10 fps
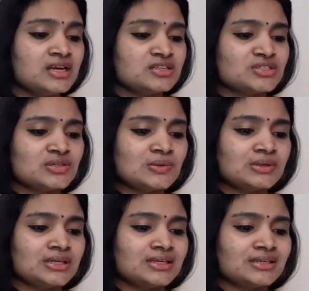So
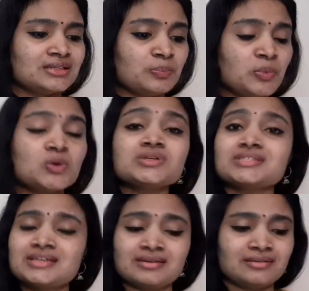the
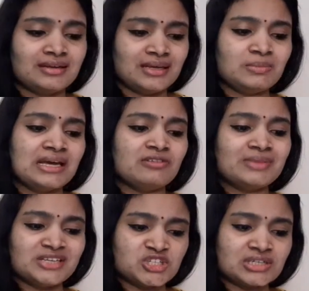post name they have
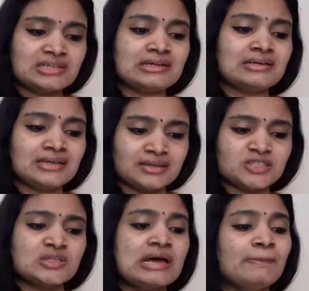mentioned here
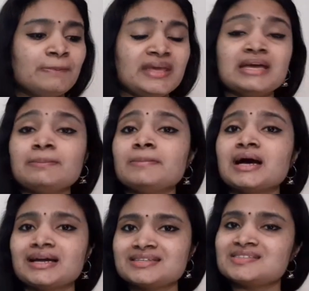is
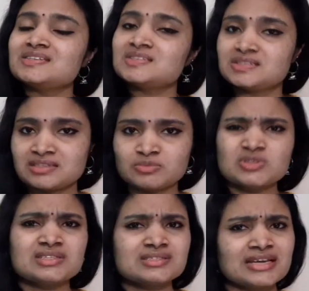PMIC system. So
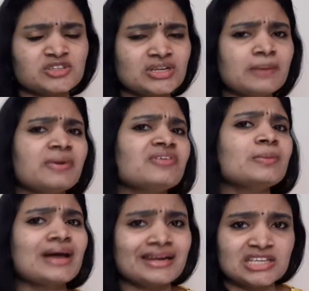this is actually a power
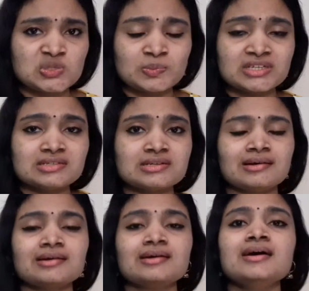management
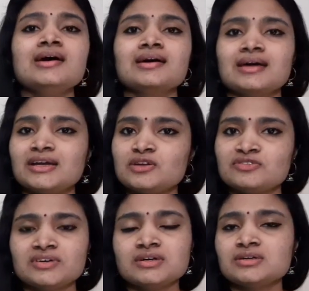kind
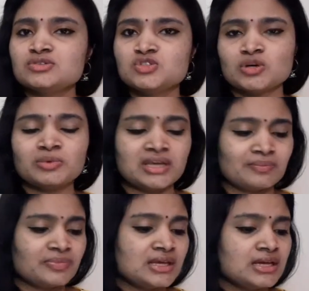of a job.
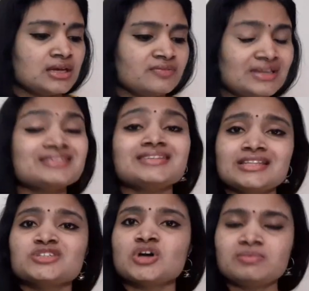Okay, we'll see
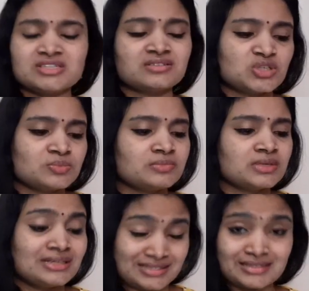the job
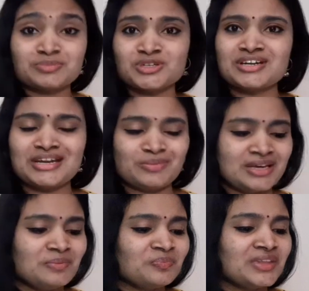description
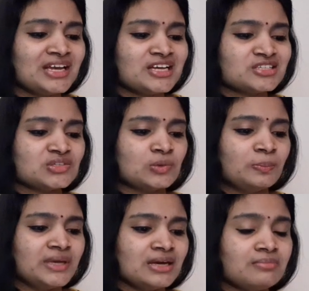anyway. So
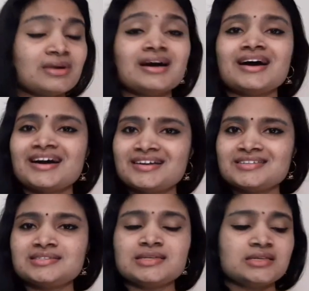
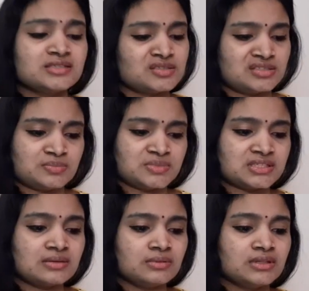PMIC
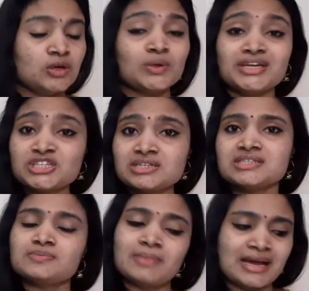systems, the location
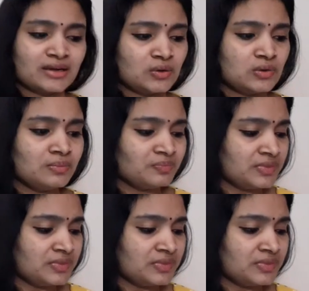is Bangalore,